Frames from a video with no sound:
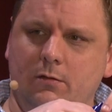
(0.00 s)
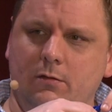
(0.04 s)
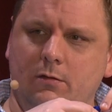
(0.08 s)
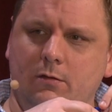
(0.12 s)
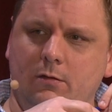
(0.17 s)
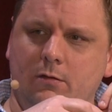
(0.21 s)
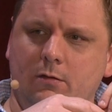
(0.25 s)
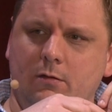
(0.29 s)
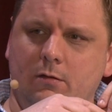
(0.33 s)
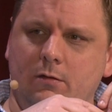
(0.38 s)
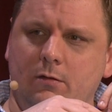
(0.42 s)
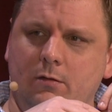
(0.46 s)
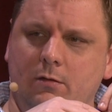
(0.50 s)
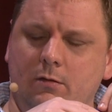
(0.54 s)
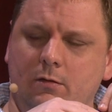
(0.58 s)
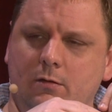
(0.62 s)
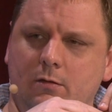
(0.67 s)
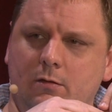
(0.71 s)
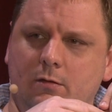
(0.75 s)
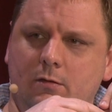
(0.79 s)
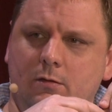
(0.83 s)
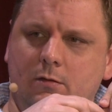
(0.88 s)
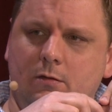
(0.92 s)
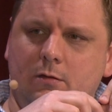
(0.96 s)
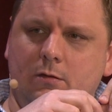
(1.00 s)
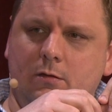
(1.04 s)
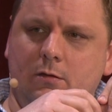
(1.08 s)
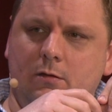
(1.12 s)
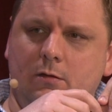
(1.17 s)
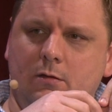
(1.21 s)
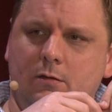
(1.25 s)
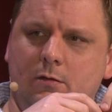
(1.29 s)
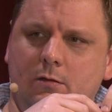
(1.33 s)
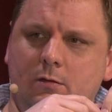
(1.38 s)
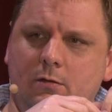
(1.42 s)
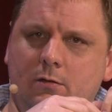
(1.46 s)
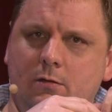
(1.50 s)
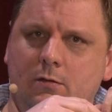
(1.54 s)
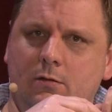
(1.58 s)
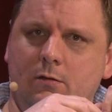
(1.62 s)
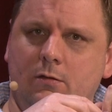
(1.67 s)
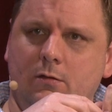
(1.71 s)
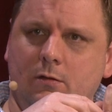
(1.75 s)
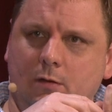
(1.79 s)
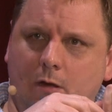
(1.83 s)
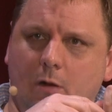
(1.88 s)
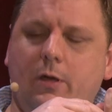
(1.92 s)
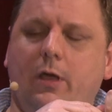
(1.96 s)
companies in the U.S.
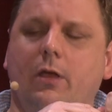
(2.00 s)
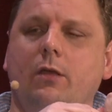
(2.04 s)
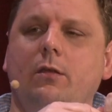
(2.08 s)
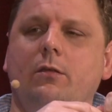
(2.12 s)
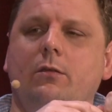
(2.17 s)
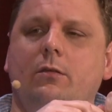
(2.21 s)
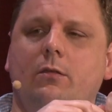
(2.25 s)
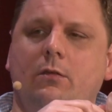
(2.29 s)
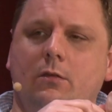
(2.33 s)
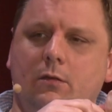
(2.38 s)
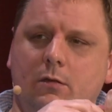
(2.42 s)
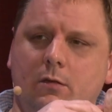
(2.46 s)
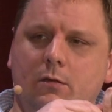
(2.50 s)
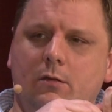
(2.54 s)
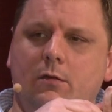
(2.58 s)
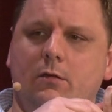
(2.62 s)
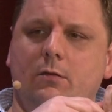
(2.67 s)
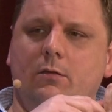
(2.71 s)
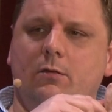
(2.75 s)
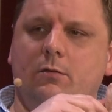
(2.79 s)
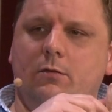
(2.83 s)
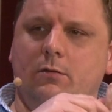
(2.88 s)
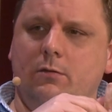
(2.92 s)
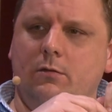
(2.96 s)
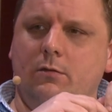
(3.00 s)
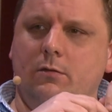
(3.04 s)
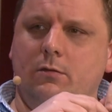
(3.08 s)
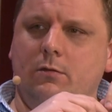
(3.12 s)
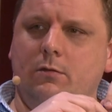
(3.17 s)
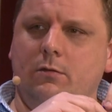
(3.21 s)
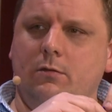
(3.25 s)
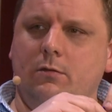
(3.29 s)
Okay. Uh, Design Within Reach, Blue